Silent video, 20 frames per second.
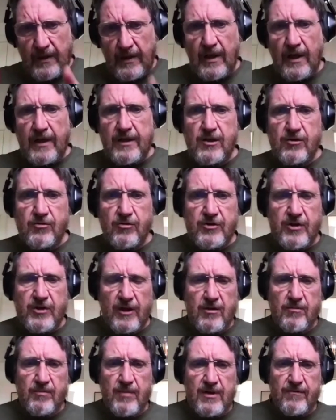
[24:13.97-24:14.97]
I need to tell
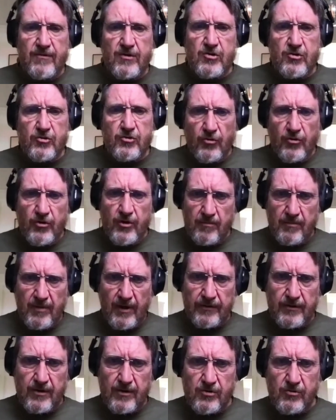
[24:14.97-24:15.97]
you a bit of a story
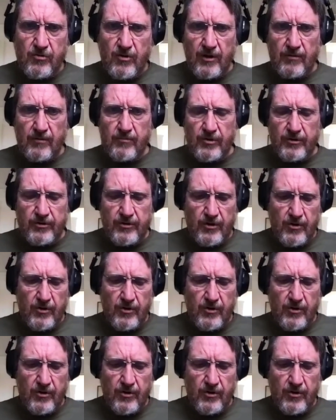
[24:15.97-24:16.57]
about this Johan Botha.